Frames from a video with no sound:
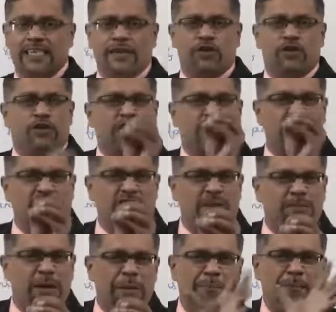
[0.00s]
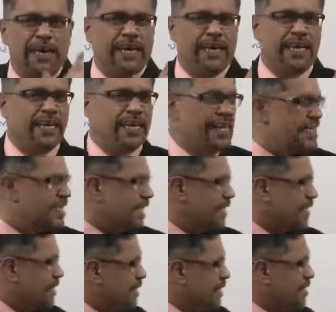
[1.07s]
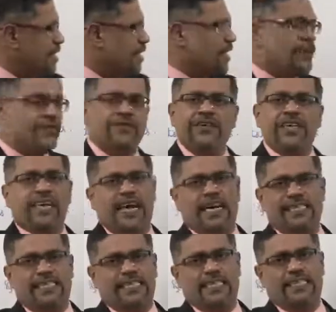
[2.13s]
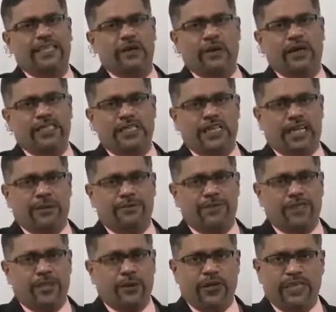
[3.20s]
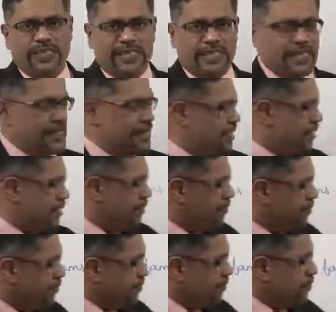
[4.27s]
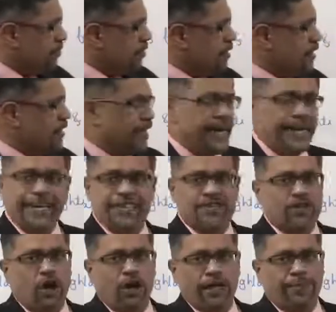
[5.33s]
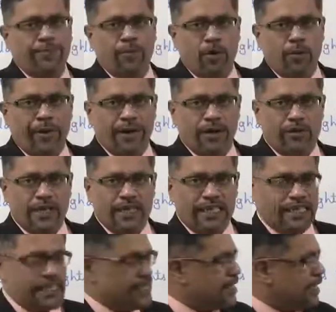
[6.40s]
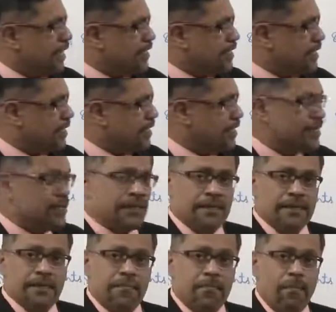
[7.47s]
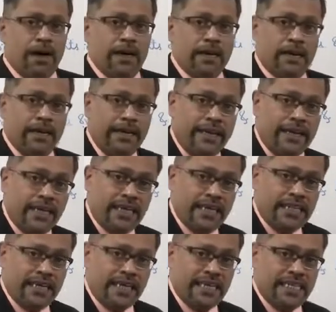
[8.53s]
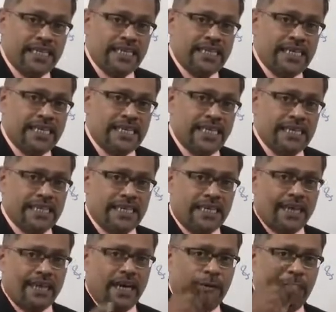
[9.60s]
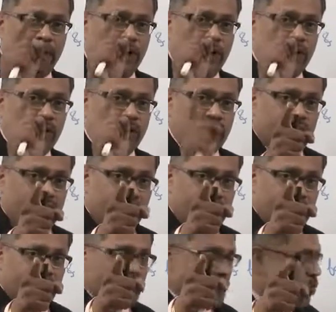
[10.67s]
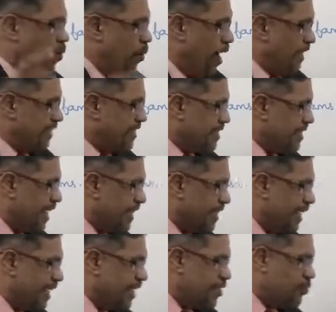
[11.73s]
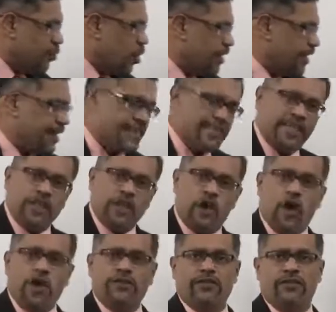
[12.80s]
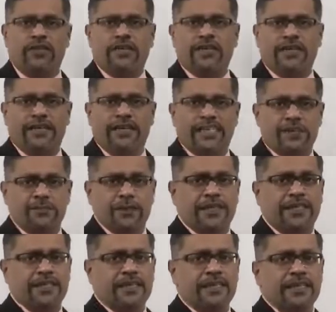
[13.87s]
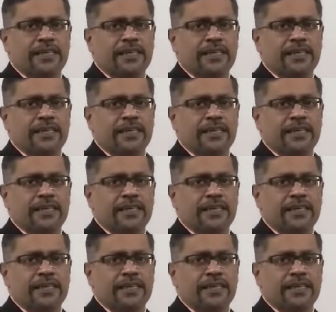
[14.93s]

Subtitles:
So just by paying legal charges, we can't see a new asset comes into existence. It is not improvement to the existing asset. But legal charges, as I said, are paid only once, and that is what it is, a non-recurring expense.